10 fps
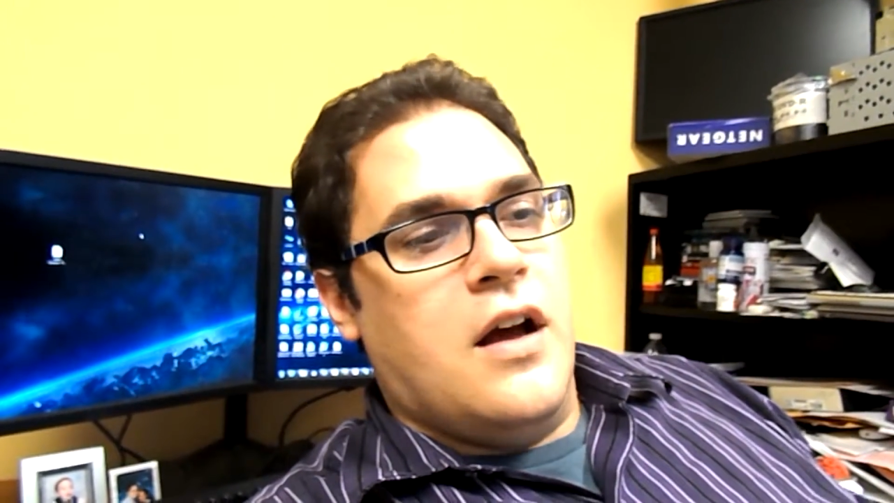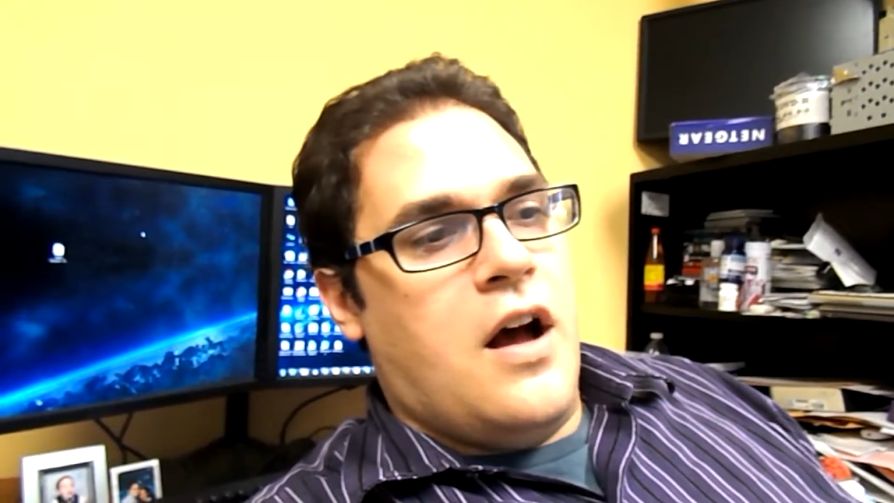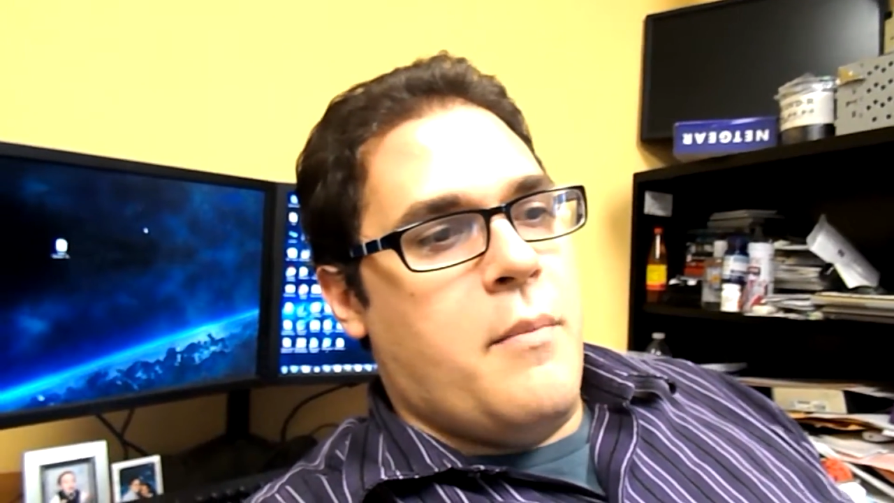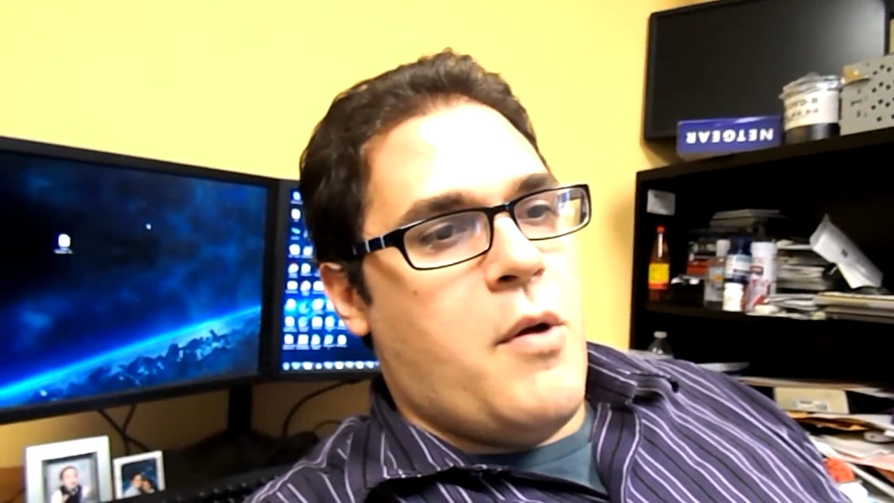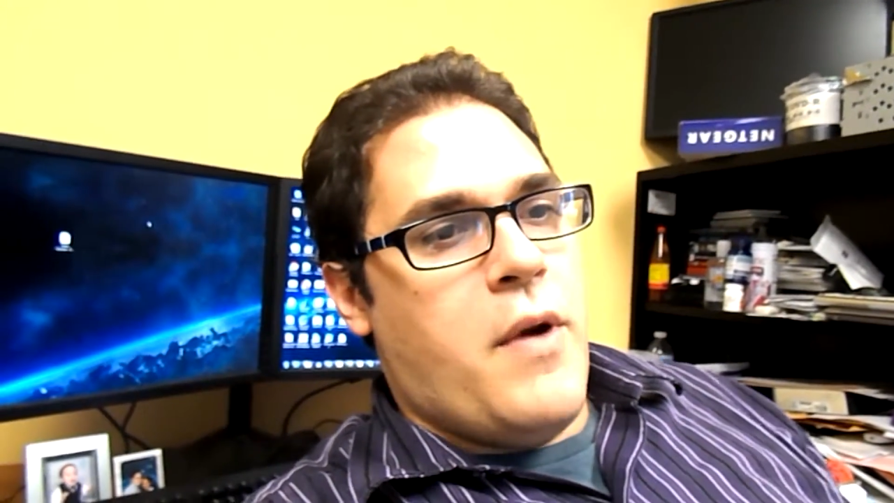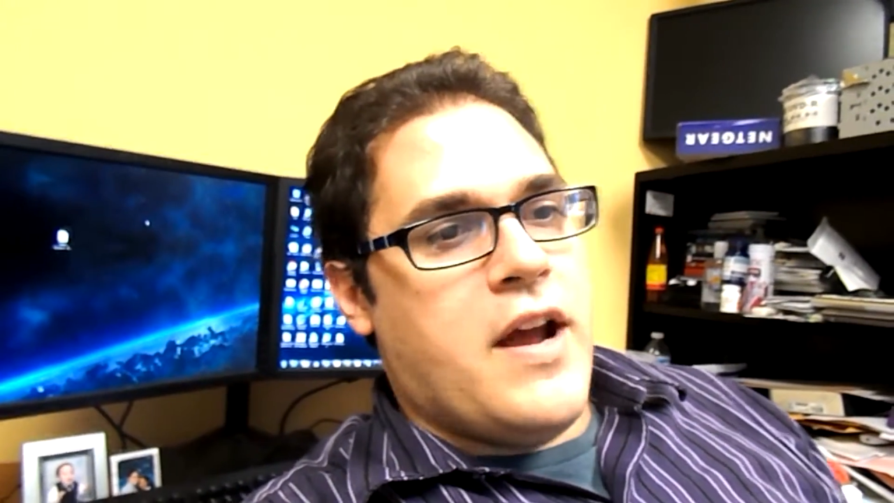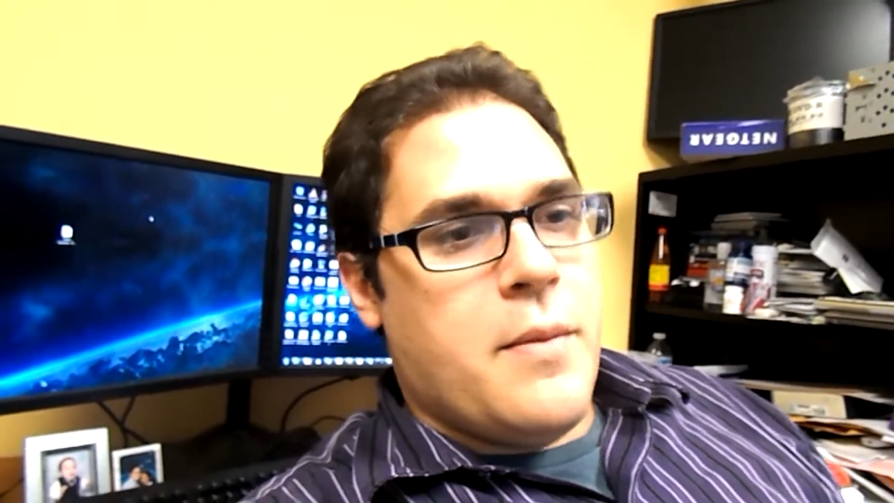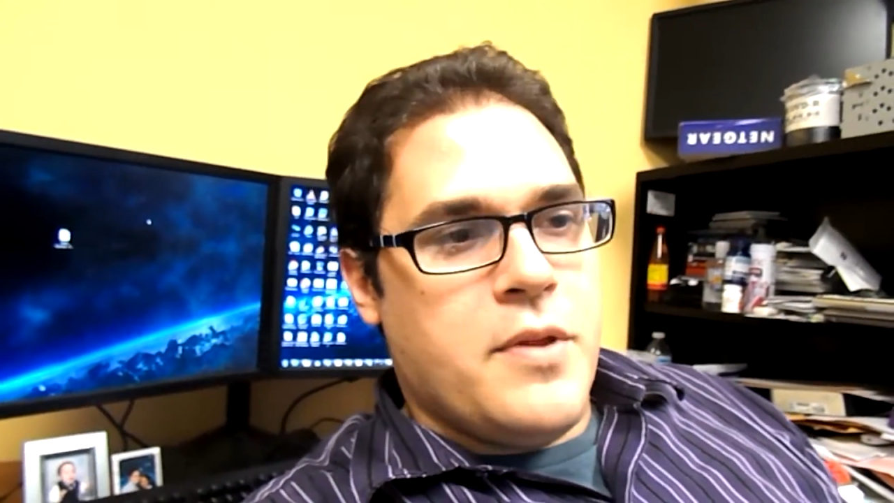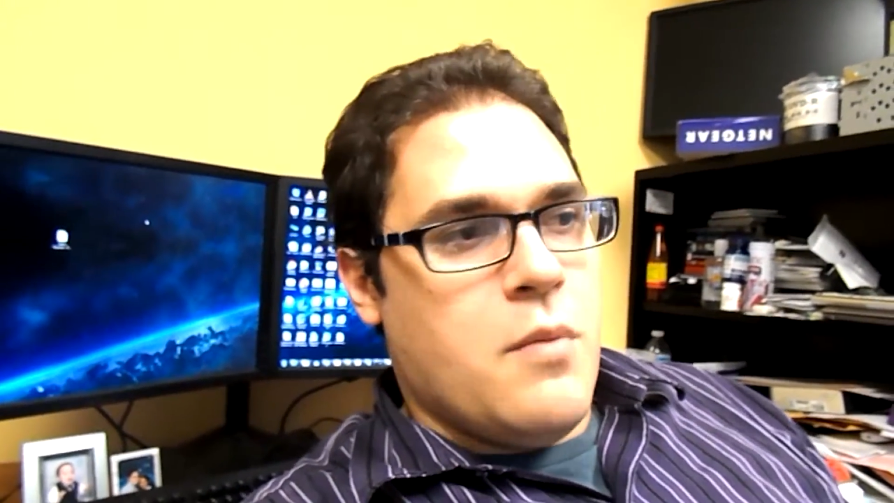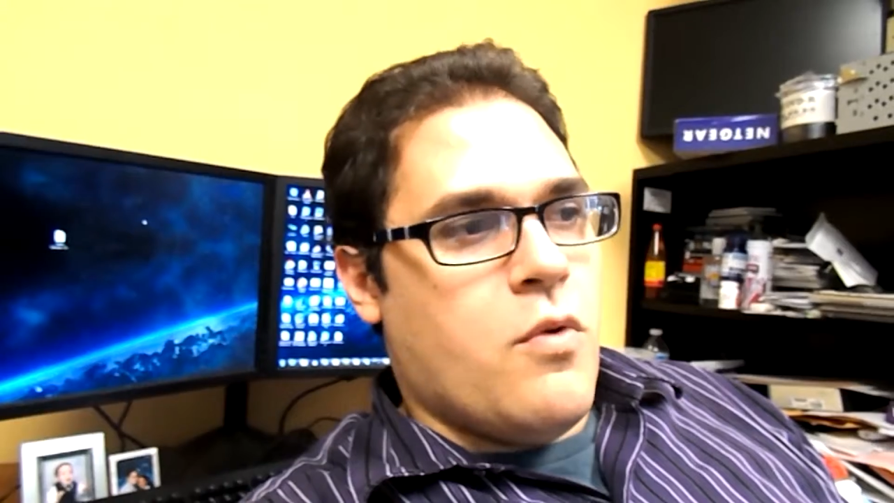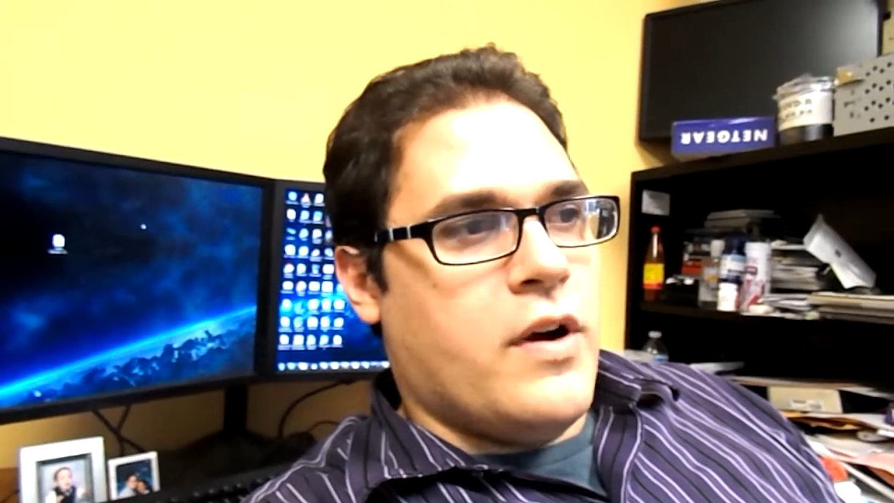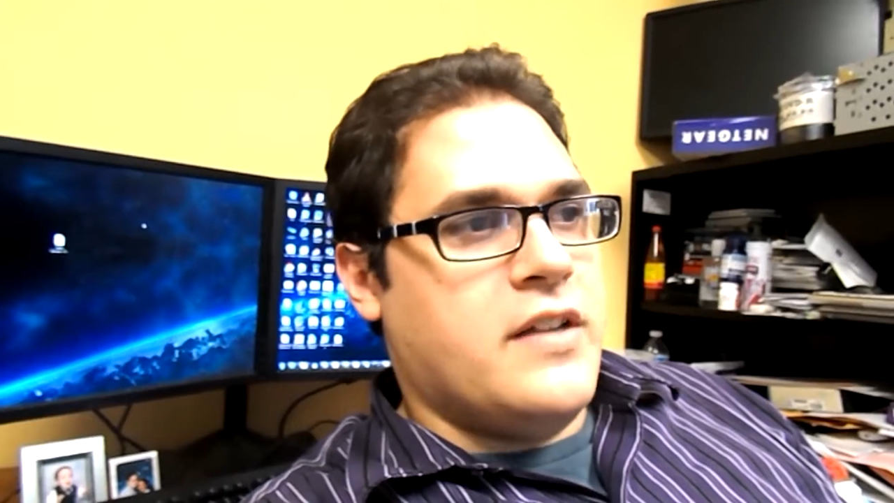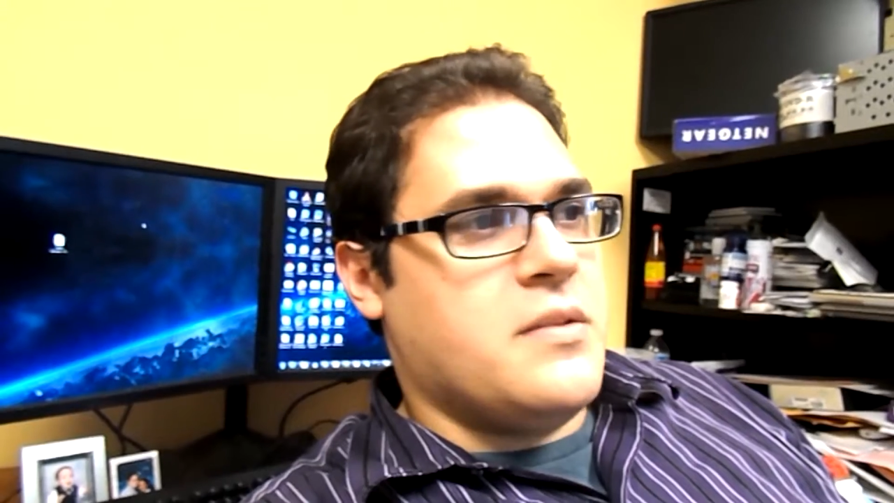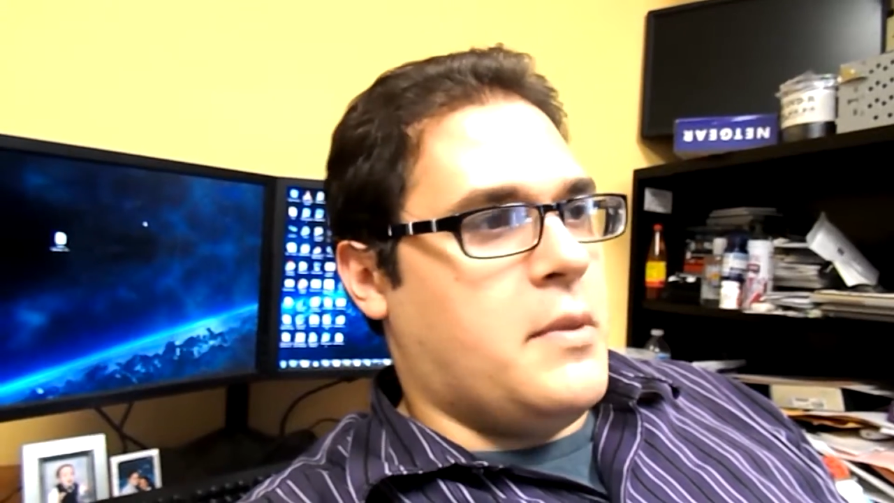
I wake up in the mornings,